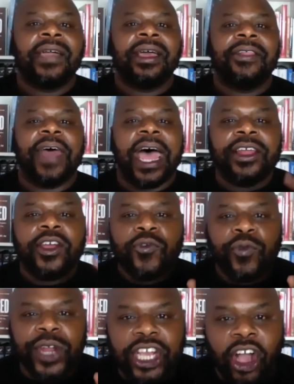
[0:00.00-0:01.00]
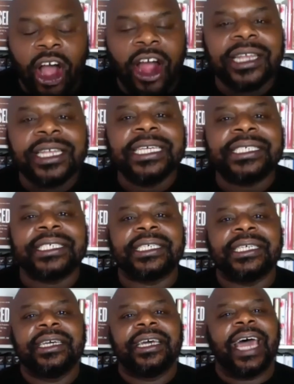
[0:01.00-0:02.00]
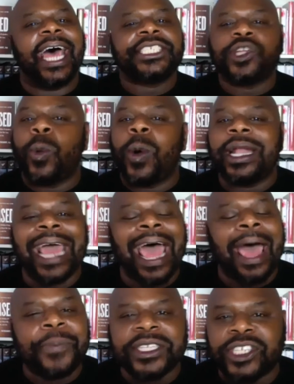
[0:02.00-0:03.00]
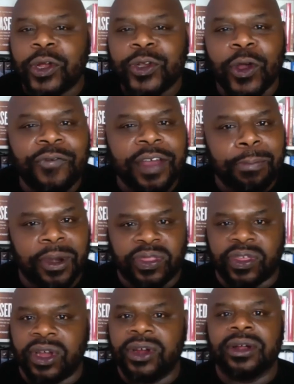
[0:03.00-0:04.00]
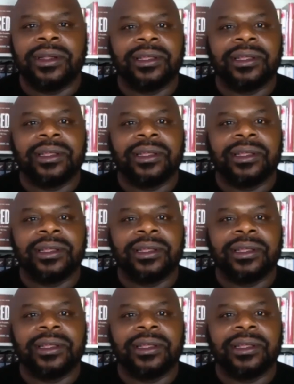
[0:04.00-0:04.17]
that regardless as to what happens on November 3rd,